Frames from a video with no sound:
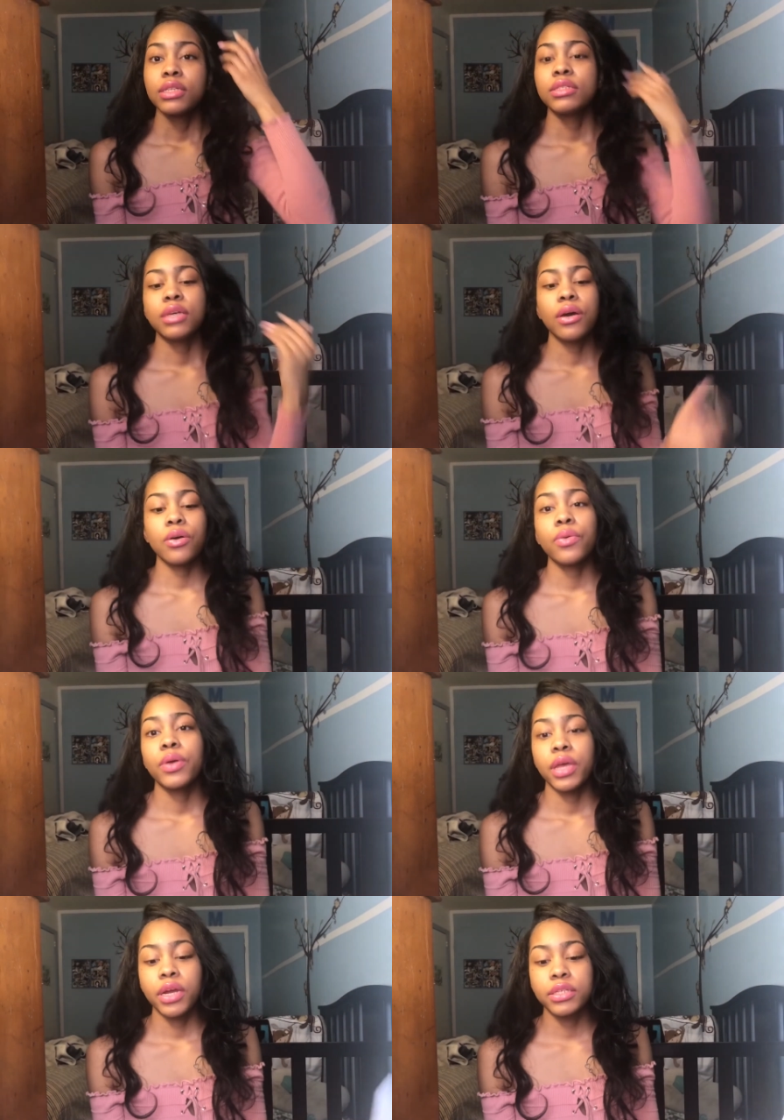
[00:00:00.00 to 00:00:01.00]
So
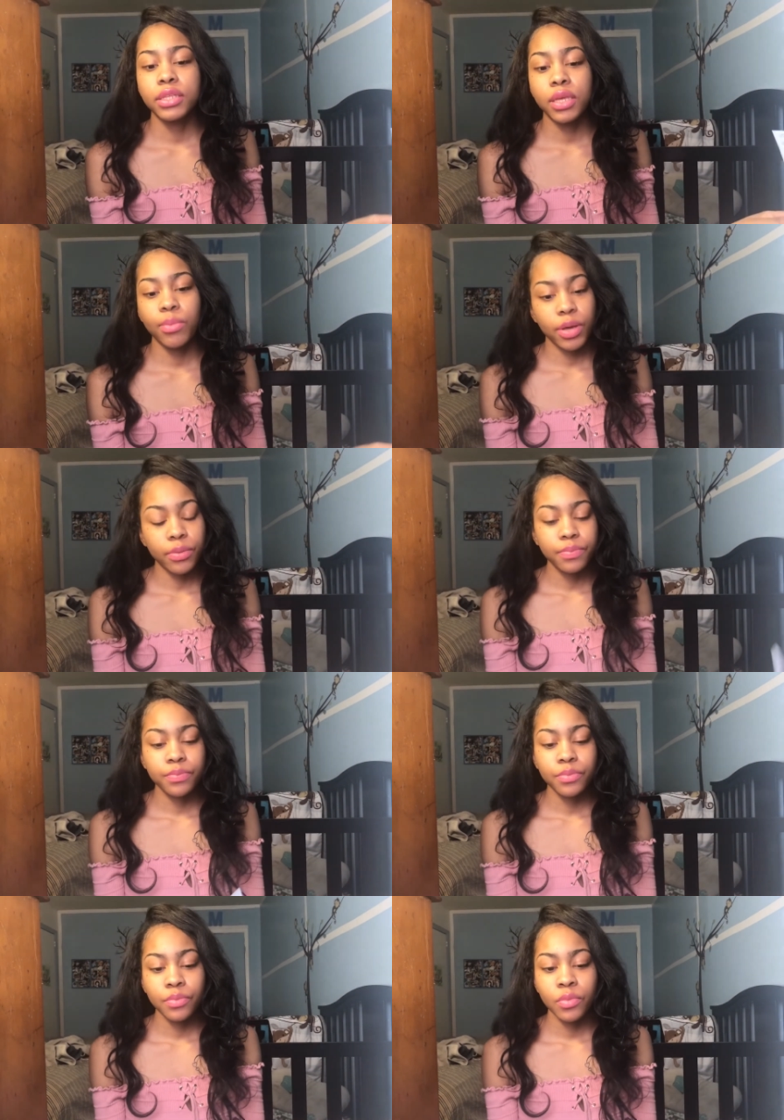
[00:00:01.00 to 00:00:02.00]
here's the email.
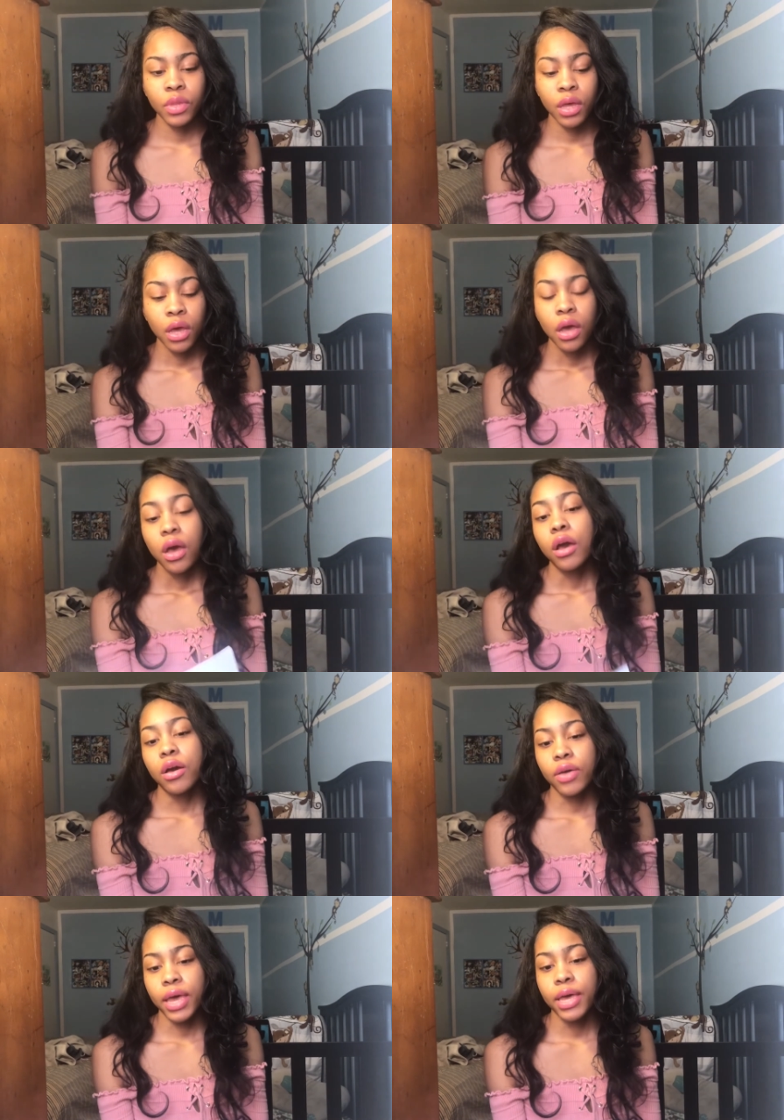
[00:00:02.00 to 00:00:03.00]

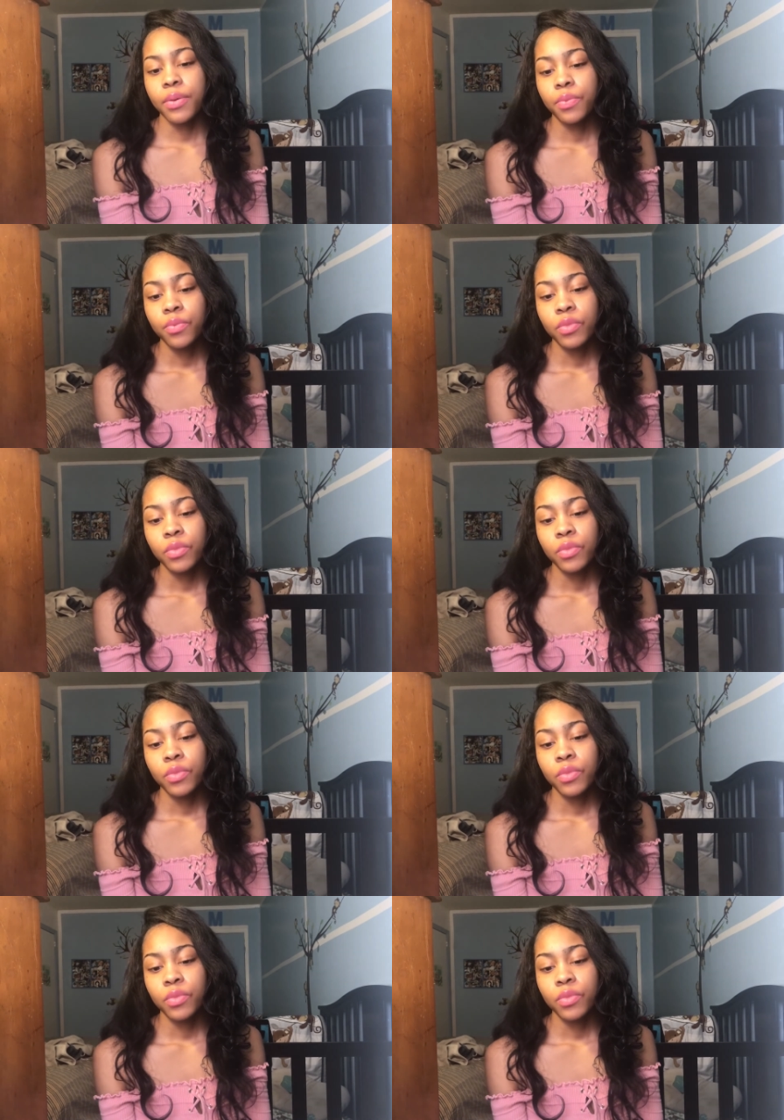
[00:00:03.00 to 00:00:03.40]
Okay,